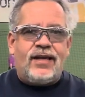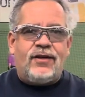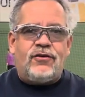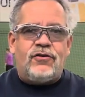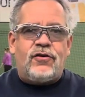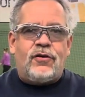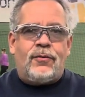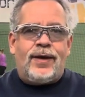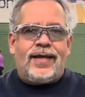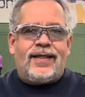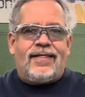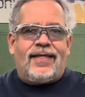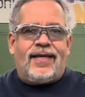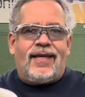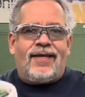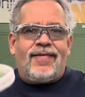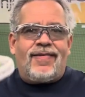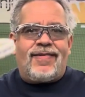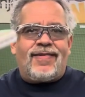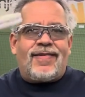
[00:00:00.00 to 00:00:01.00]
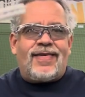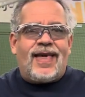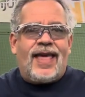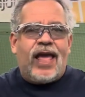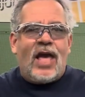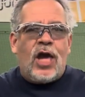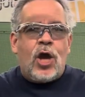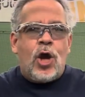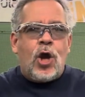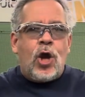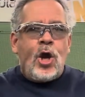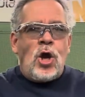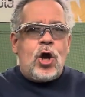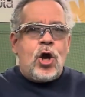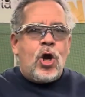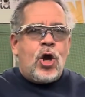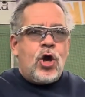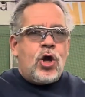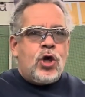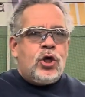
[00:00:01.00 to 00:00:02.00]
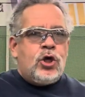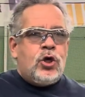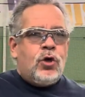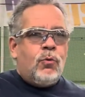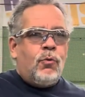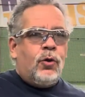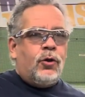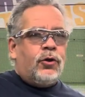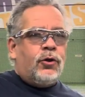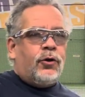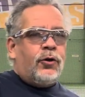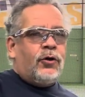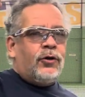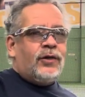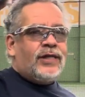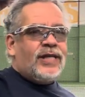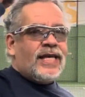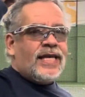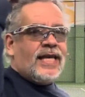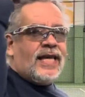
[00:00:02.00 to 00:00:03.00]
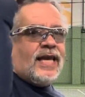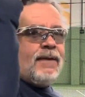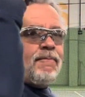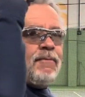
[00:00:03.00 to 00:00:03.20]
doing this, you will learn to keep